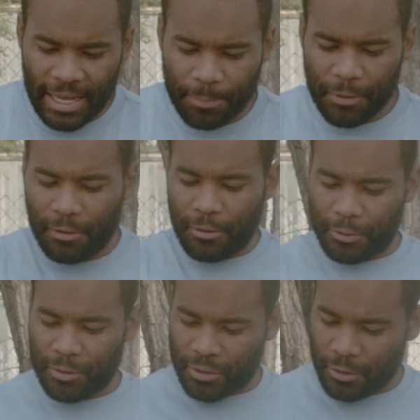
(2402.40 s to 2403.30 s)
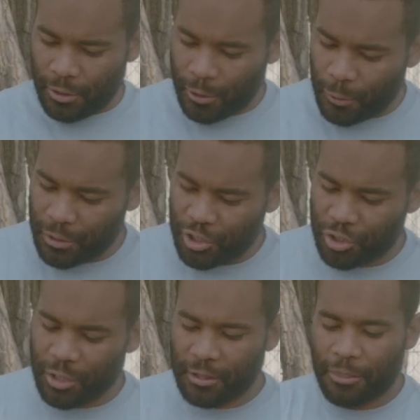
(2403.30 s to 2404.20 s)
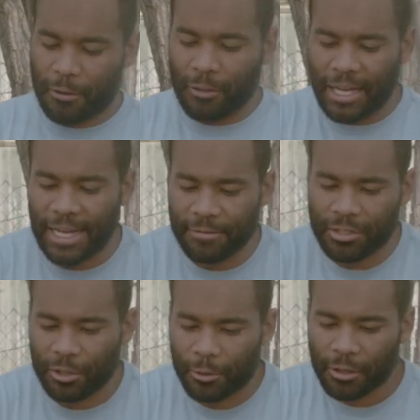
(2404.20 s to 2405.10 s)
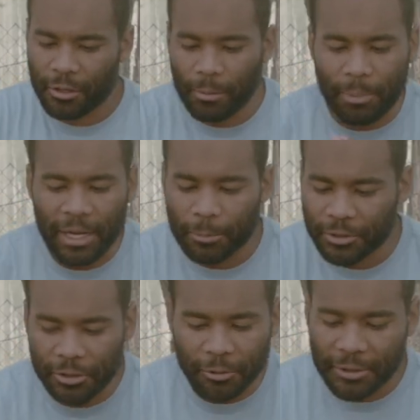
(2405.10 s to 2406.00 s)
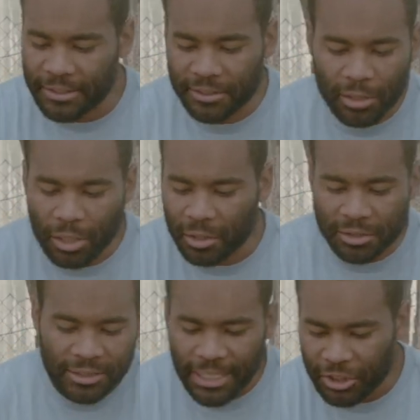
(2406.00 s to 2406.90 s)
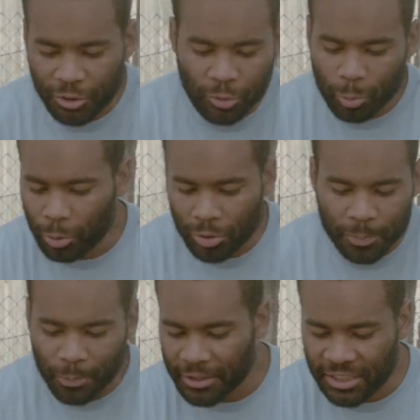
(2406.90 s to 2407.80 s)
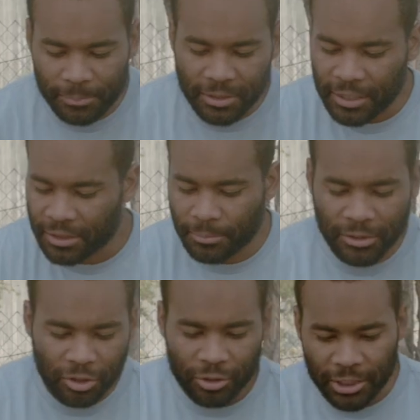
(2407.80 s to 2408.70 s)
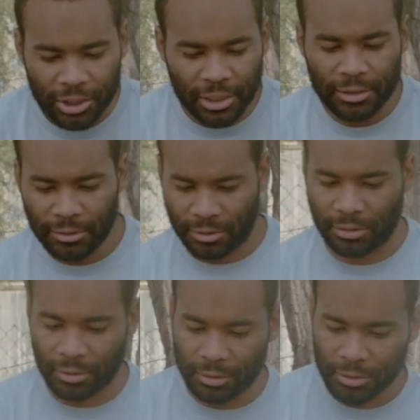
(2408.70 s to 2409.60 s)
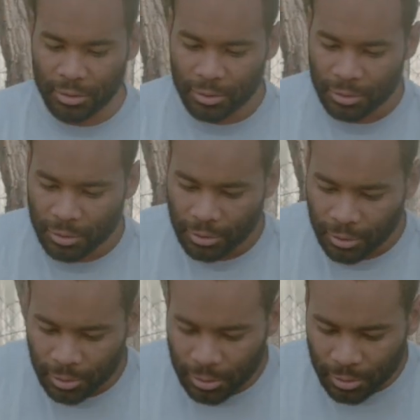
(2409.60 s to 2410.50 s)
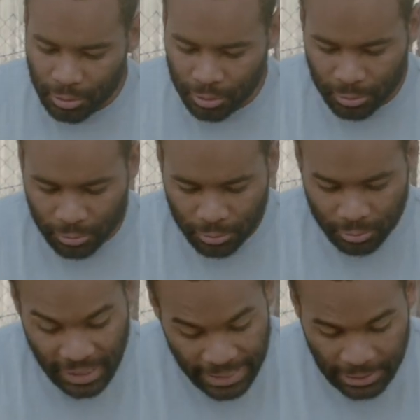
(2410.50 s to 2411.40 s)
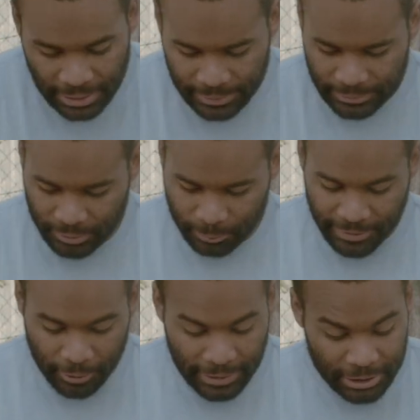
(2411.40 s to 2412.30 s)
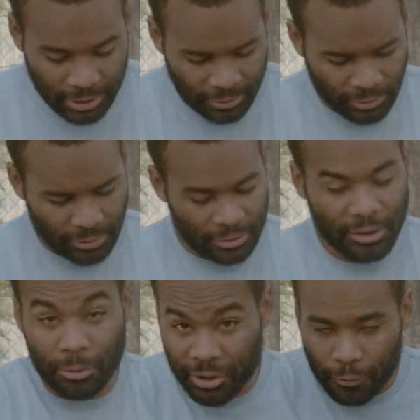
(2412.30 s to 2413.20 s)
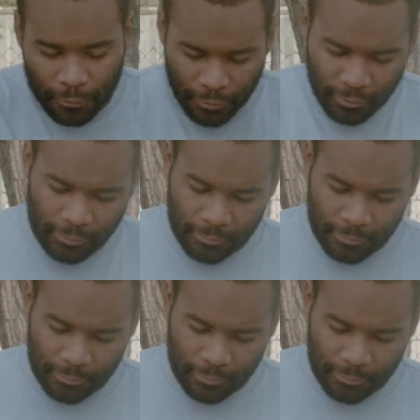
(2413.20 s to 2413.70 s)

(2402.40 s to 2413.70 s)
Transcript: Happy are those who instruct their lives according to the Bible's decrees, laws, statutes, rules, precepts, customs, instructions, guidelines, regulations, so on and so forth